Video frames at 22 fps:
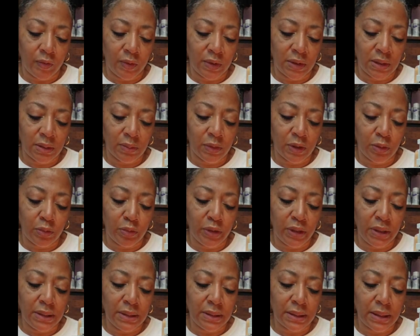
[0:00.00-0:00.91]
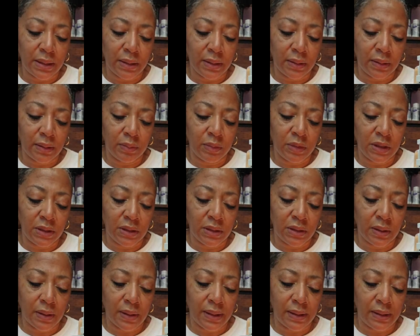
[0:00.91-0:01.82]
So I'm out.
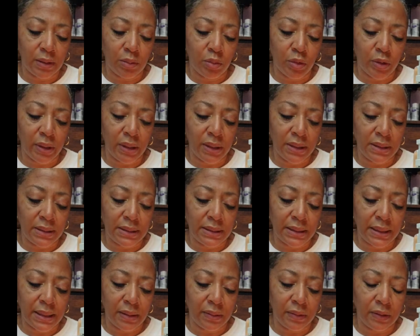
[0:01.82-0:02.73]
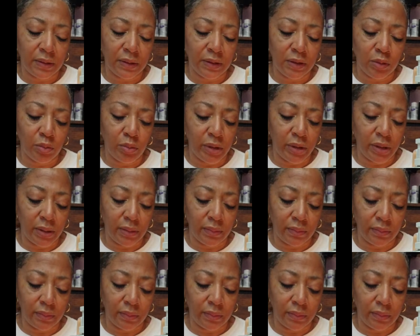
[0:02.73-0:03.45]
So I have to bring this down a little bit.